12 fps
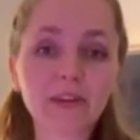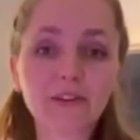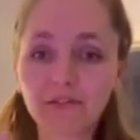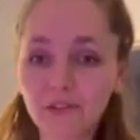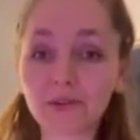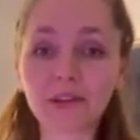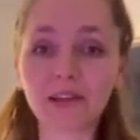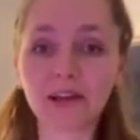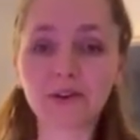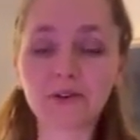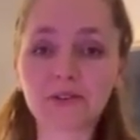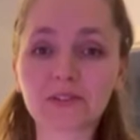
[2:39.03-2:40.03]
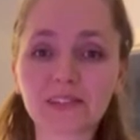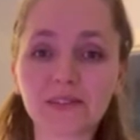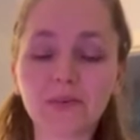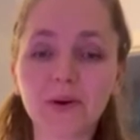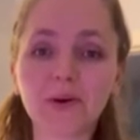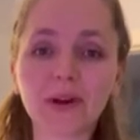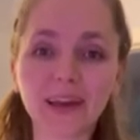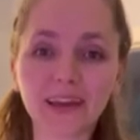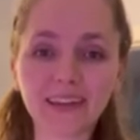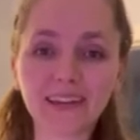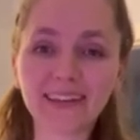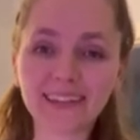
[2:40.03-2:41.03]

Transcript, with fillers: if you cannot go to sleep, okay?